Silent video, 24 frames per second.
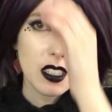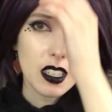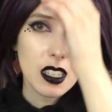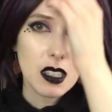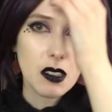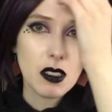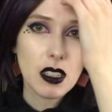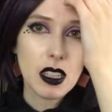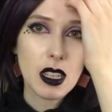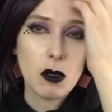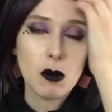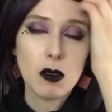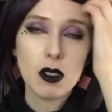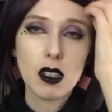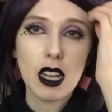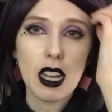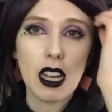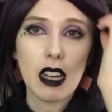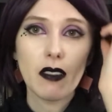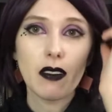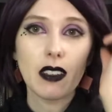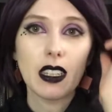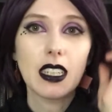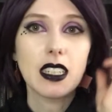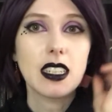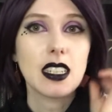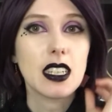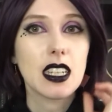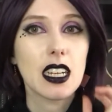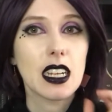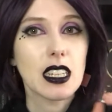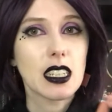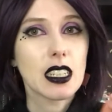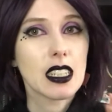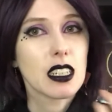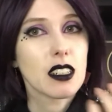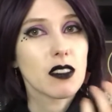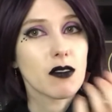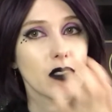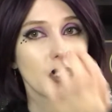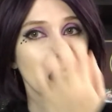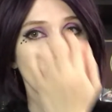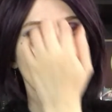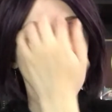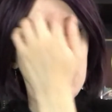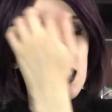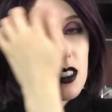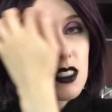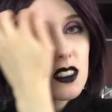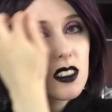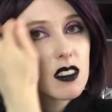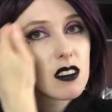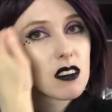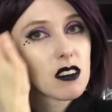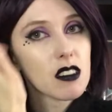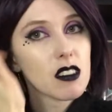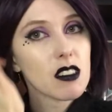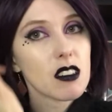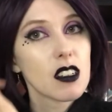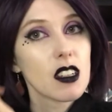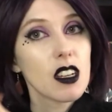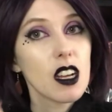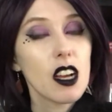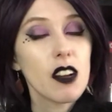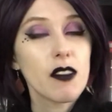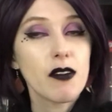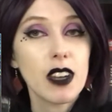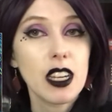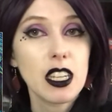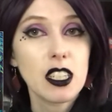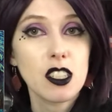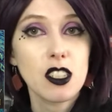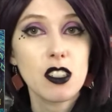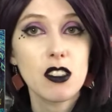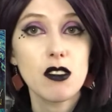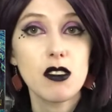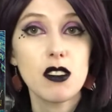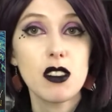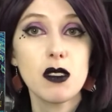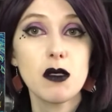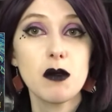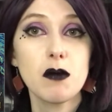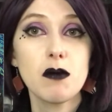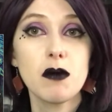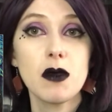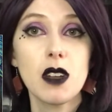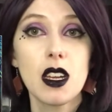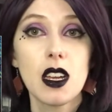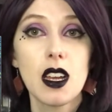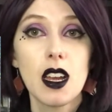They will have like slightly different effects to them,